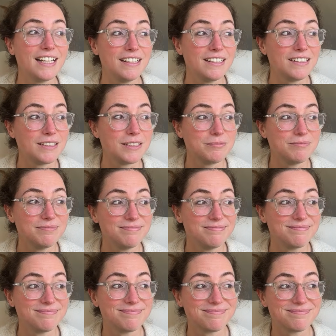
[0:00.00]
So
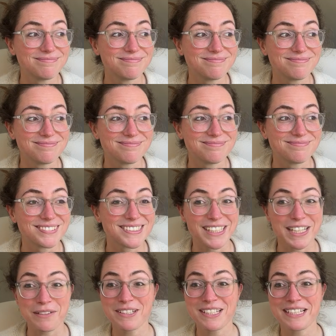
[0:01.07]

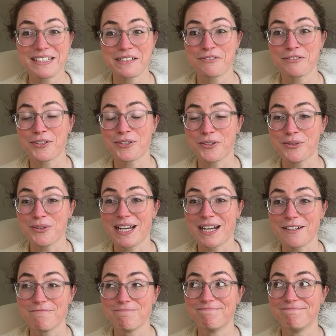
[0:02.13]
I'm gonna have to do
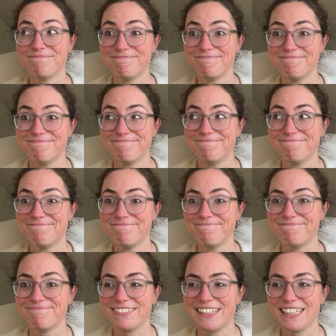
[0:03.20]
that
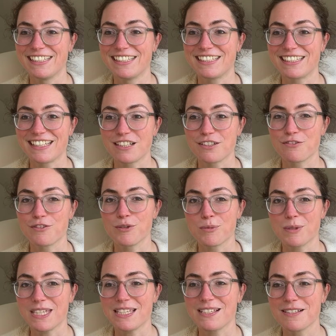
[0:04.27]
in the next few
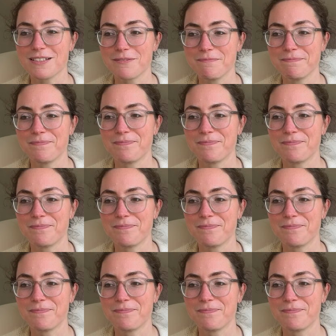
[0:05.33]
weeks.